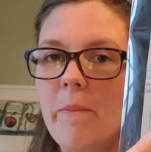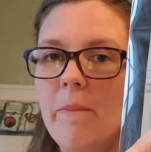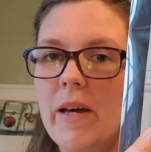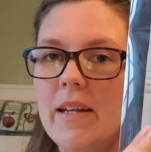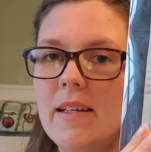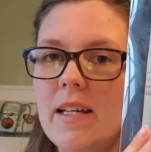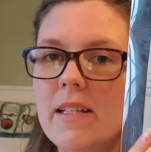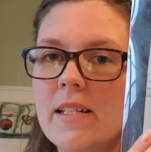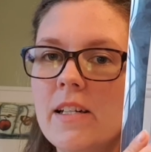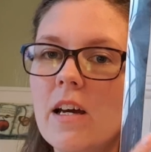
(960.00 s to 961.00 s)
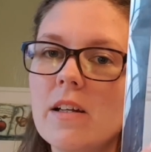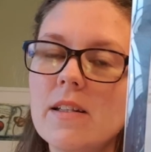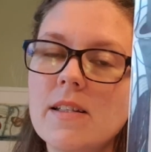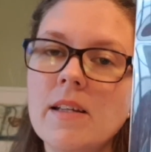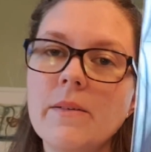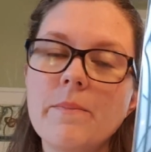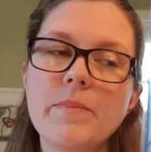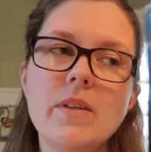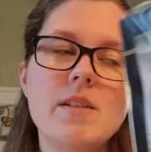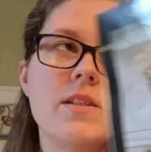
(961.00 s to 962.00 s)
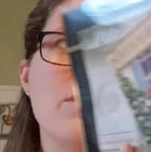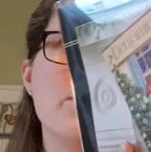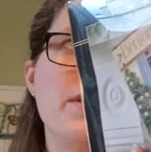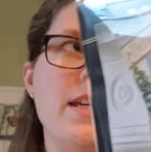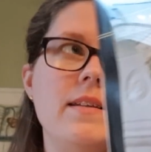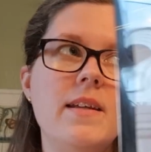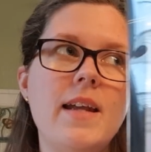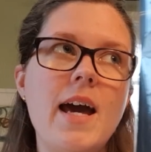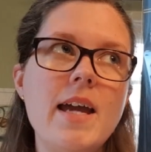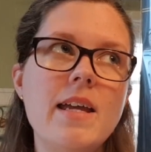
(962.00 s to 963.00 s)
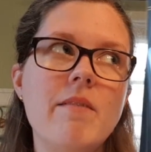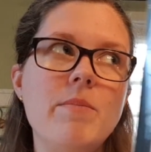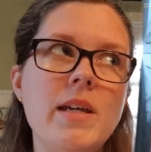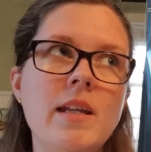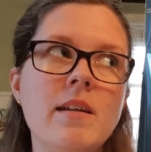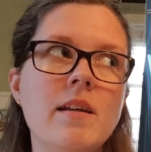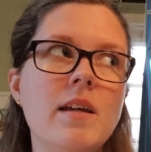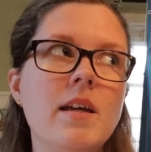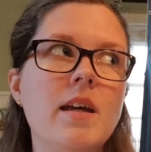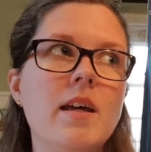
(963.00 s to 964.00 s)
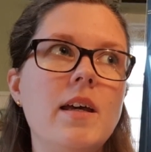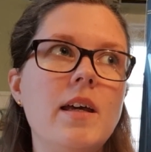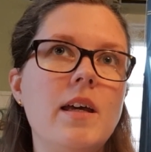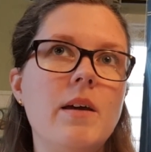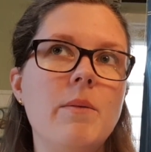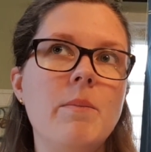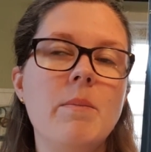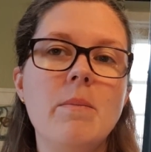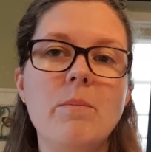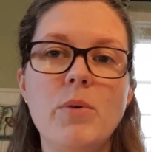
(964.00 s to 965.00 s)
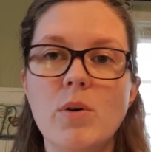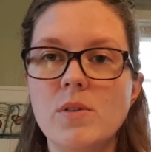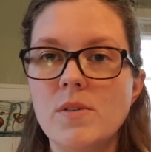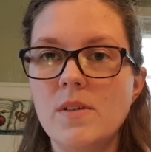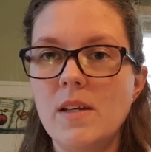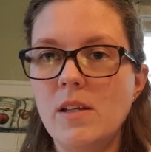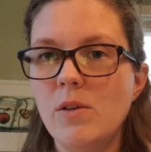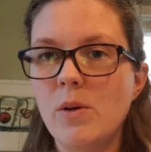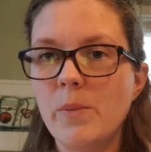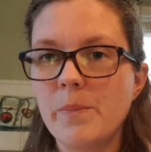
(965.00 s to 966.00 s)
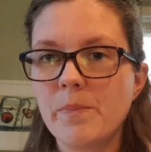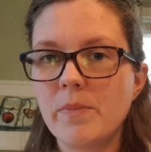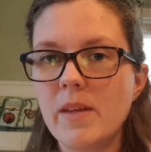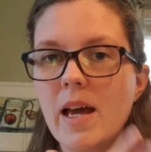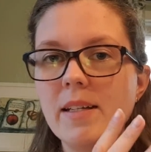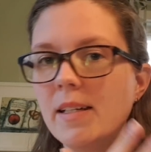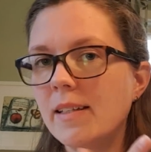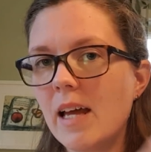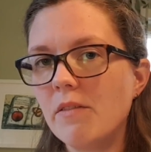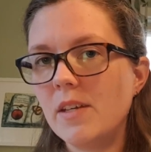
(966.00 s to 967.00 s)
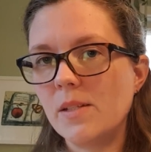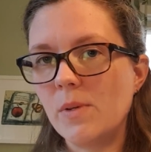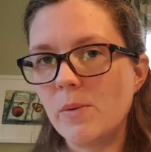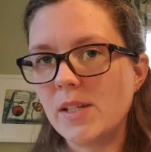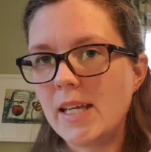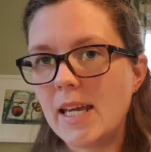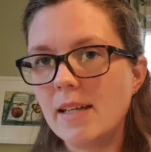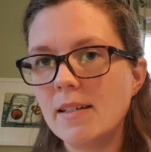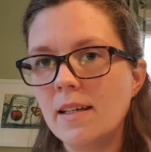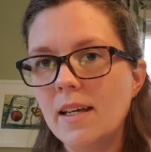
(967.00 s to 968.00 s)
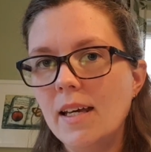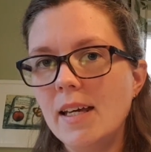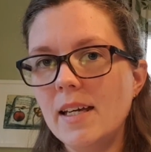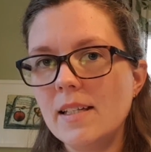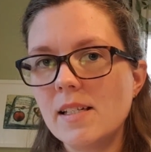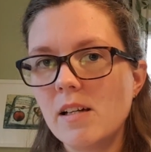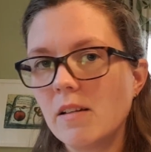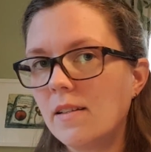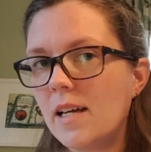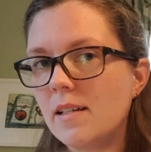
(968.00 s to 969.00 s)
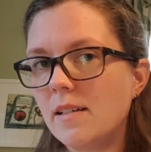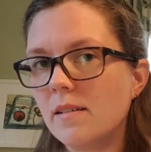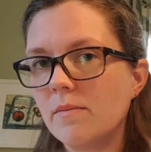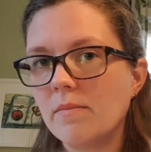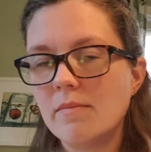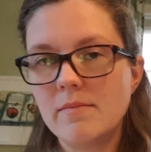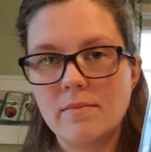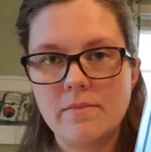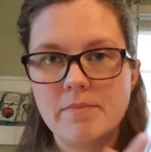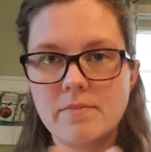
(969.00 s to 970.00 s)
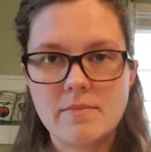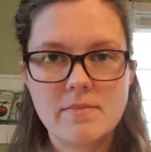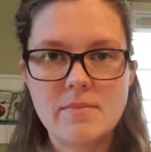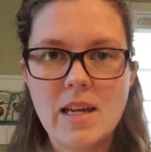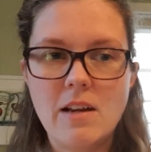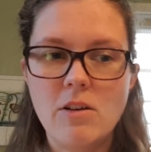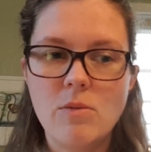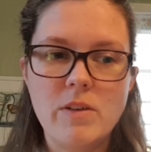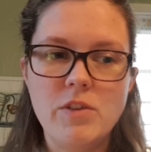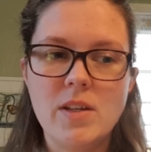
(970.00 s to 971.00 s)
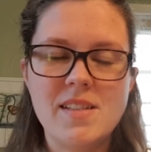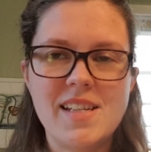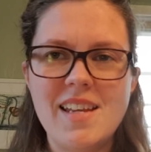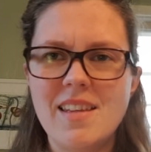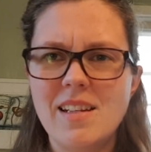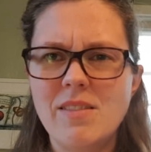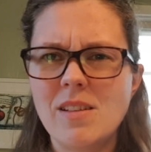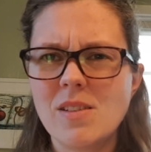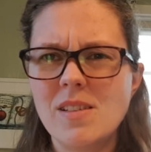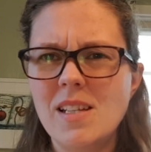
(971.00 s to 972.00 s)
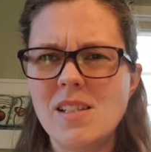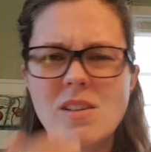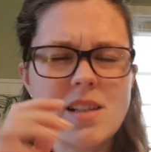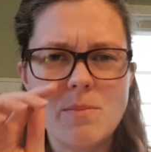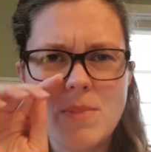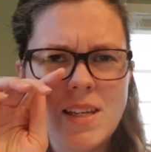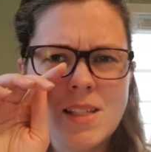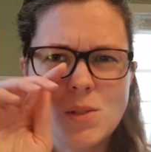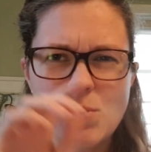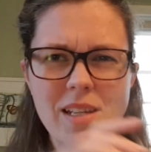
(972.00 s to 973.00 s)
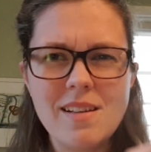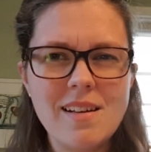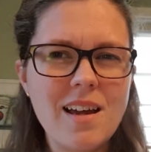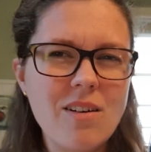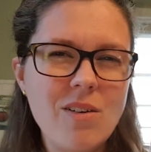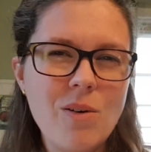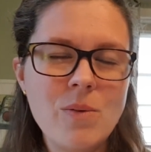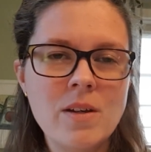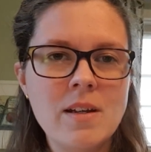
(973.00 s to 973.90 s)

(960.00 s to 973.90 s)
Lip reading: but it's not something that I have been brought, you know, I didn't have this when I was a kid. It's not that, I don't know if you can say that, it's not that big in Sweden, I don't know,